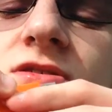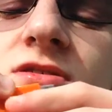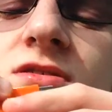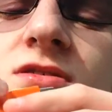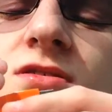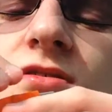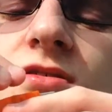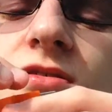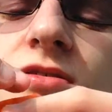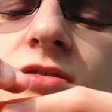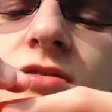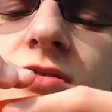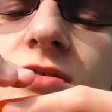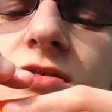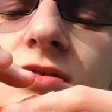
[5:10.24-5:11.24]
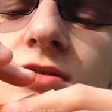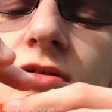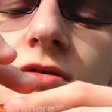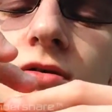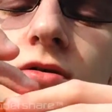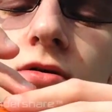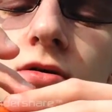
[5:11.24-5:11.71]

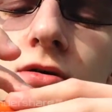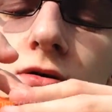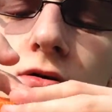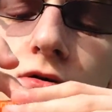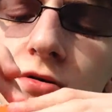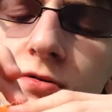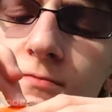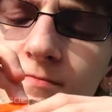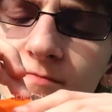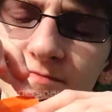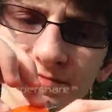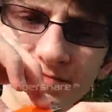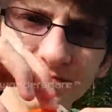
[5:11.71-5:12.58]
[no speech]